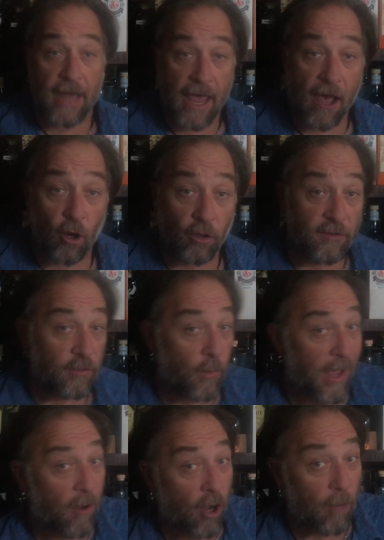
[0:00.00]
now onto
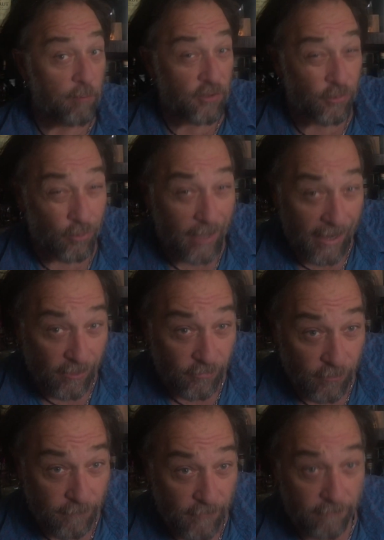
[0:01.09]
our optional
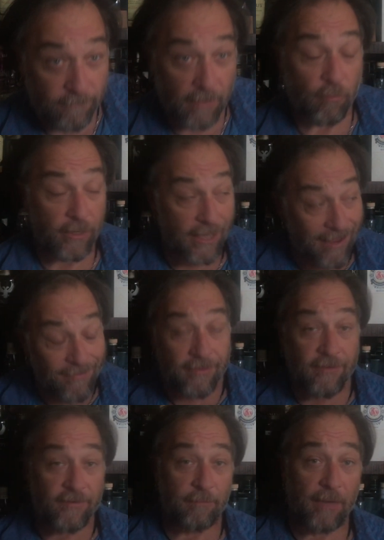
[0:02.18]
extra for February. And
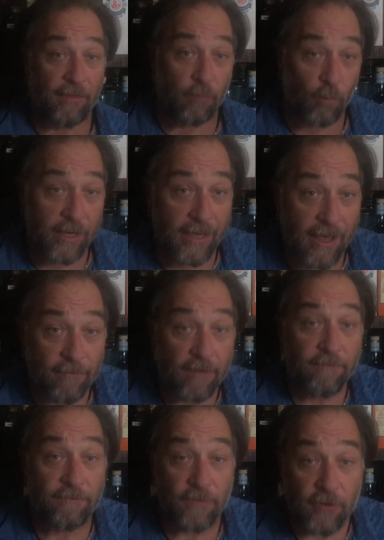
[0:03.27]
this month we have a
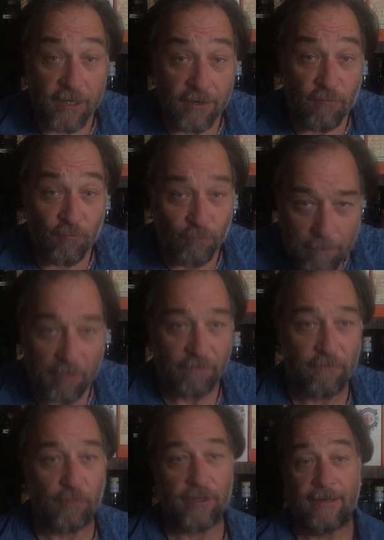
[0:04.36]
Firkin ripper
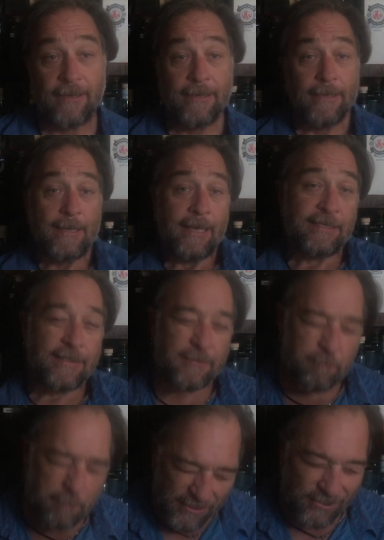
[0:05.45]
for you,
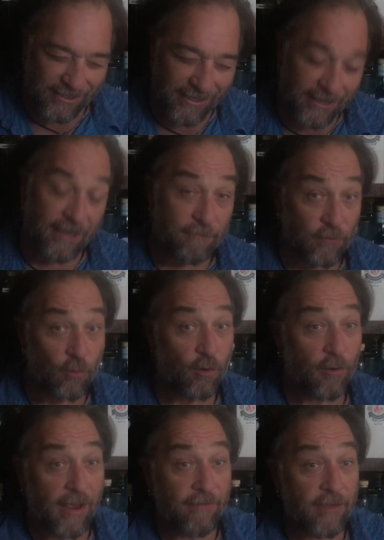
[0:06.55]
especially if you're
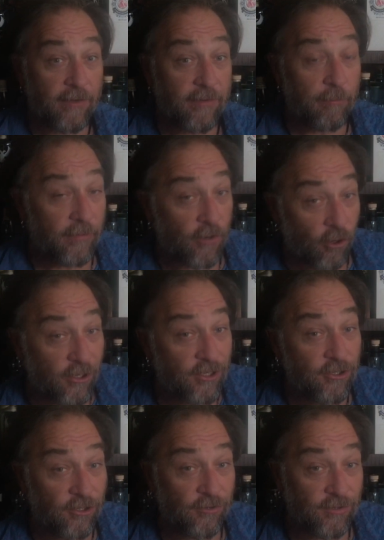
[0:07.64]
craving some Scottish
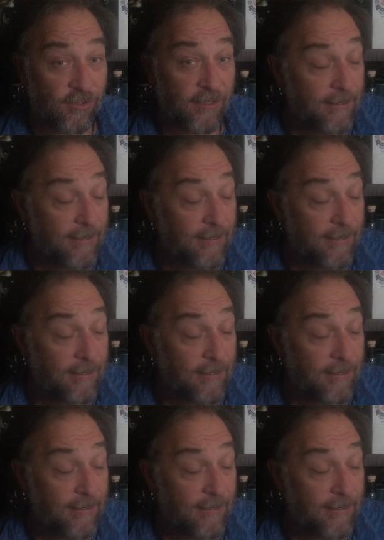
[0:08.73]
juice.